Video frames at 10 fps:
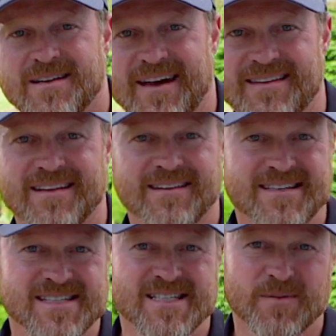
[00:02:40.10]
I think
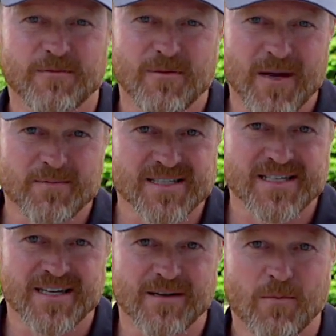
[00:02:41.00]
this is something we might be
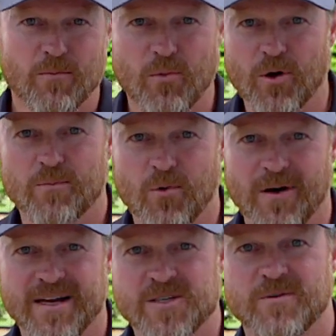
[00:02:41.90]
seeing more and
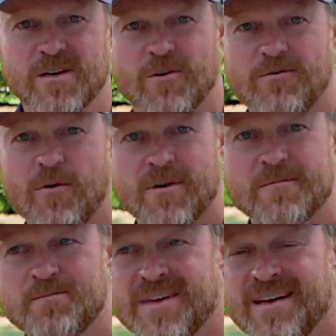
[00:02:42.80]
more as we go forward.
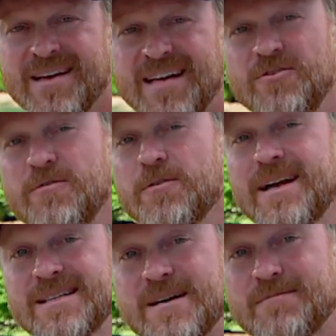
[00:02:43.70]
If you
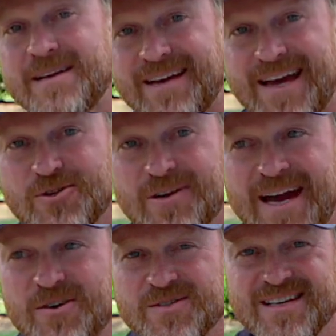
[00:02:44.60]
forget something at your
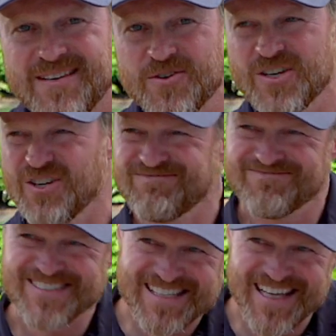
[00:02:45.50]
house, there's a
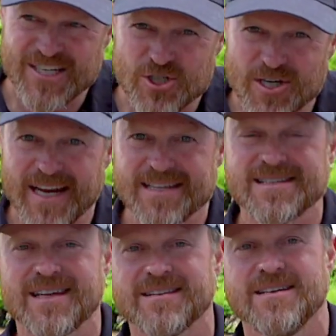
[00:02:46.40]
slight chance
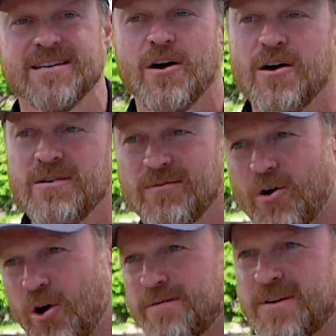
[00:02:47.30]
that the
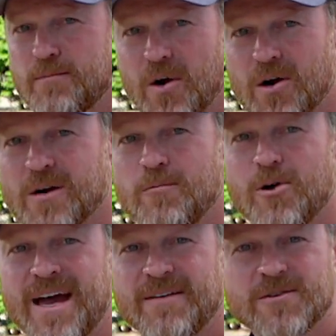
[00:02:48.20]
R V park will have a